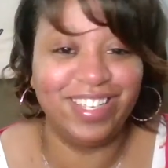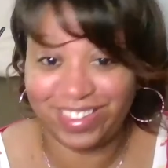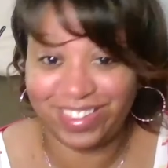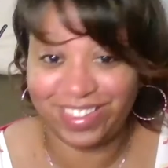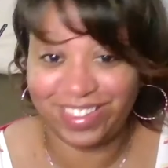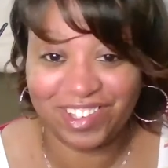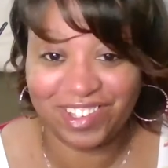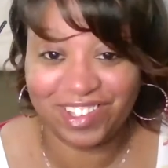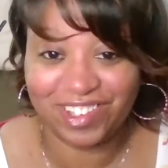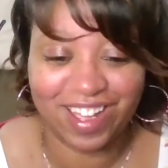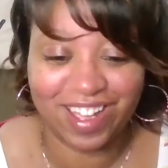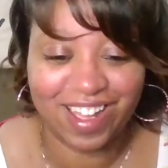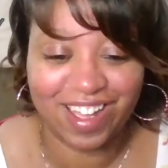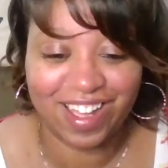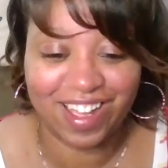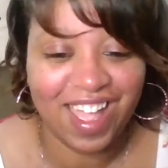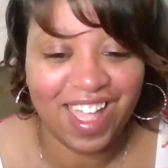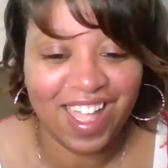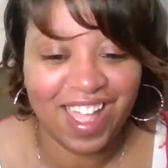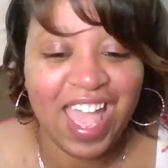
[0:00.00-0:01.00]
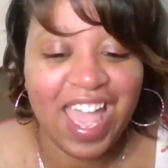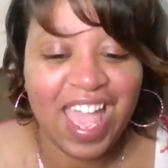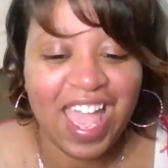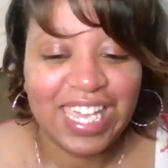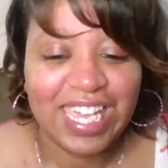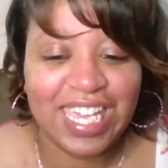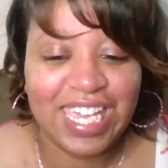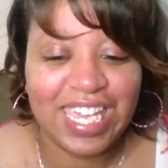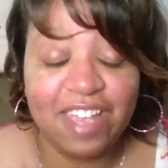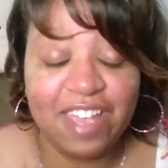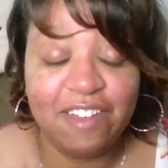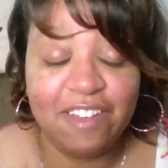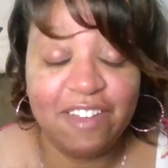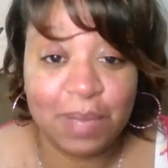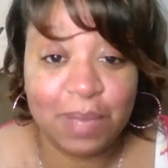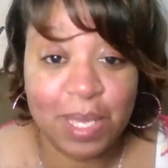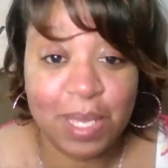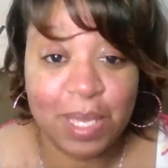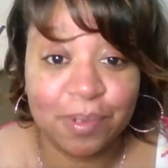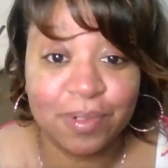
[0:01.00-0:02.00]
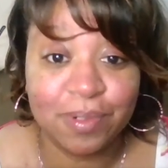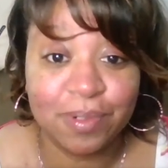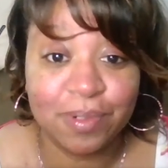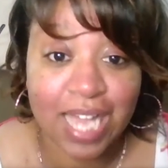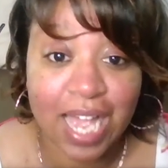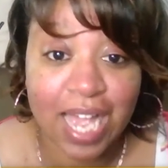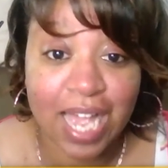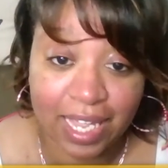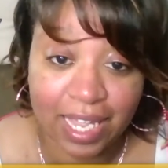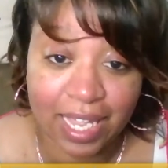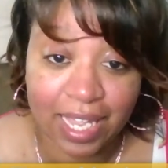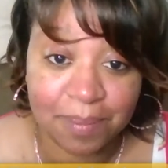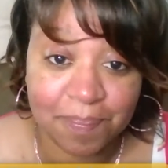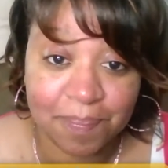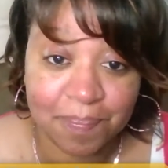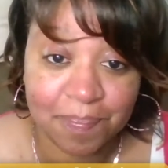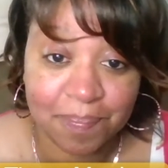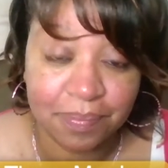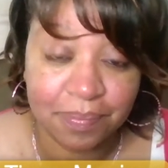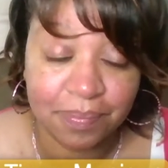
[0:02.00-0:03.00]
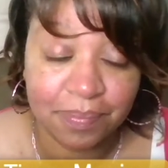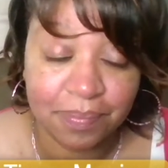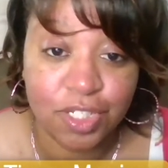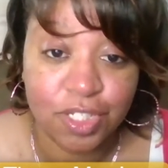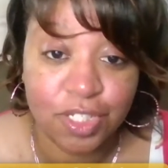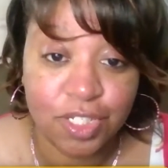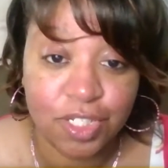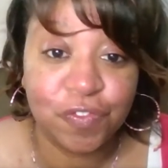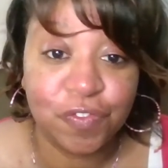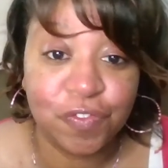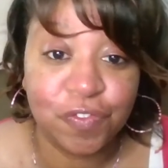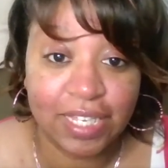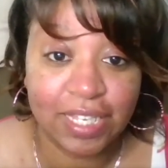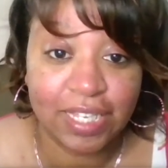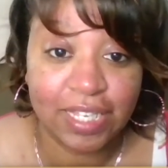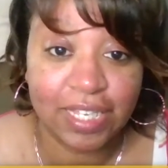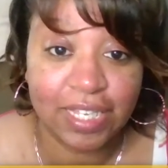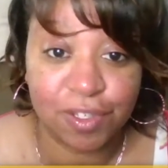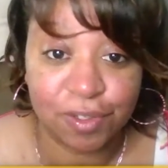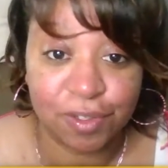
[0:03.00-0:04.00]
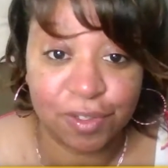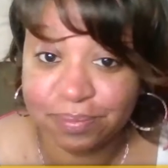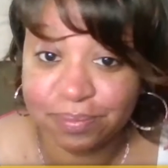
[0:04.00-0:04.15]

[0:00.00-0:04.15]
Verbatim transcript: Thank you, God. Give people time to forgive you.